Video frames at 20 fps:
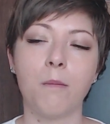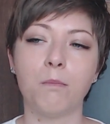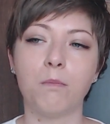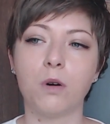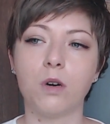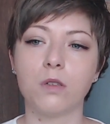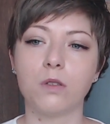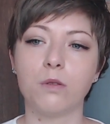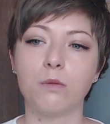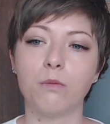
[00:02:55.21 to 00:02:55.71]

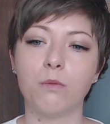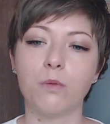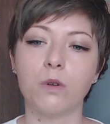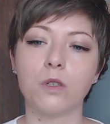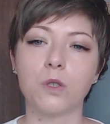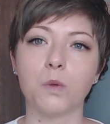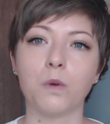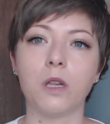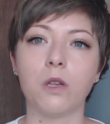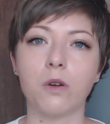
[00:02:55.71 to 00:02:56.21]
But
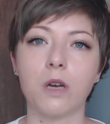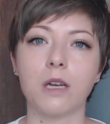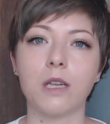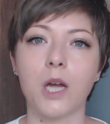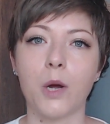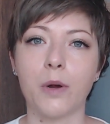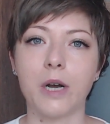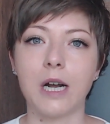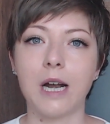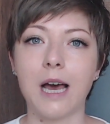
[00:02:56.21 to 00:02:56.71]
once we look at
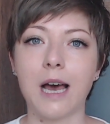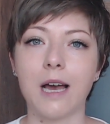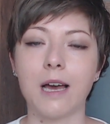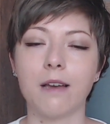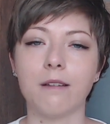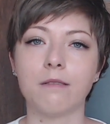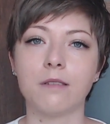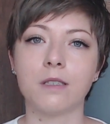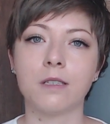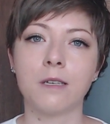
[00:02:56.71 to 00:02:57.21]
our
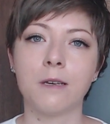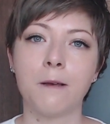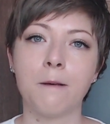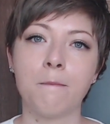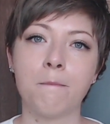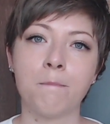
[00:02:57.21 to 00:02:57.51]
lives,